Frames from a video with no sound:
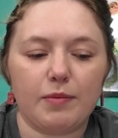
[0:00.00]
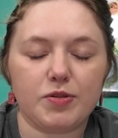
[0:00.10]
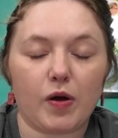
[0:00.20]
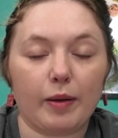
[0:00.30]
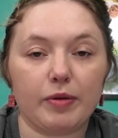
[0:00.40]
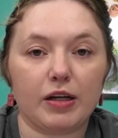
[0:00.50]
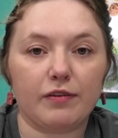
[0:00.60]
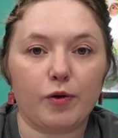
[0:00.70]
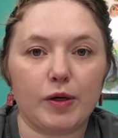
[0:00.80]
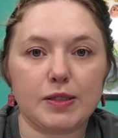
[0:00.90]
So I'm going
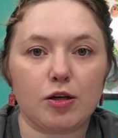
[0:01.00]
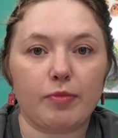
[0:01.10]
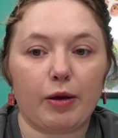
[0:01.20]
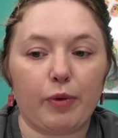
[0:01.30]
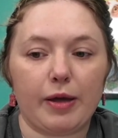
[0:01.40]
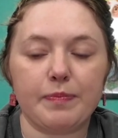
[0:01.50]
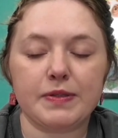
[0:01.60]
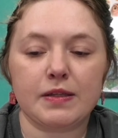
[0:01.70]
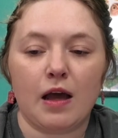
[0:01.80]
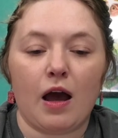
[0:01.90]
to focus on my
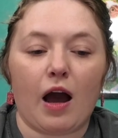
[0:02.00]
whips.